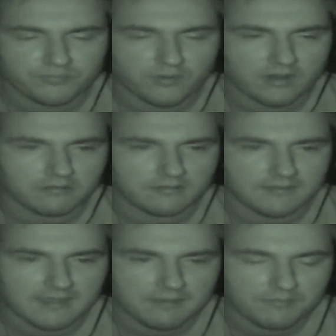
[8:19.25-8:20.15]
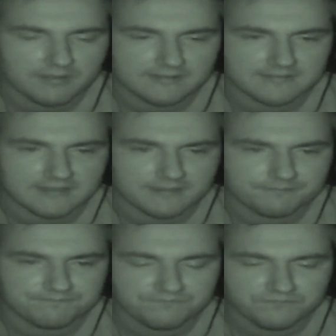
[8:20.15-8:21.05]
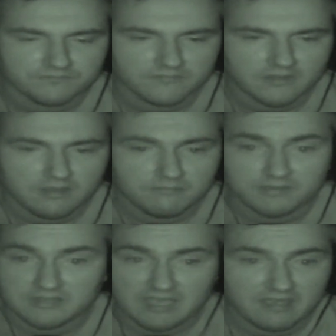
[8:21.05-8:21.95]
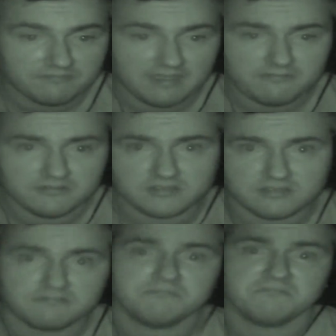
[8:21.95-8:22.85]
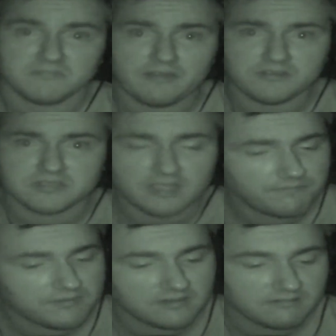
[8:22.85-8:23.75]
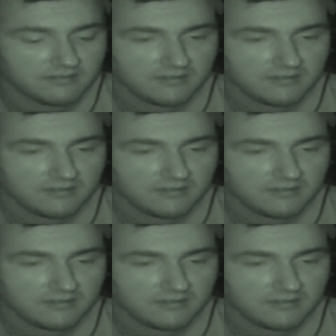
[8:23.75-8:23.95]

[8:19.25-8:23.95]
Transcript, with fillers: prayer in that but um but yeah that was that was something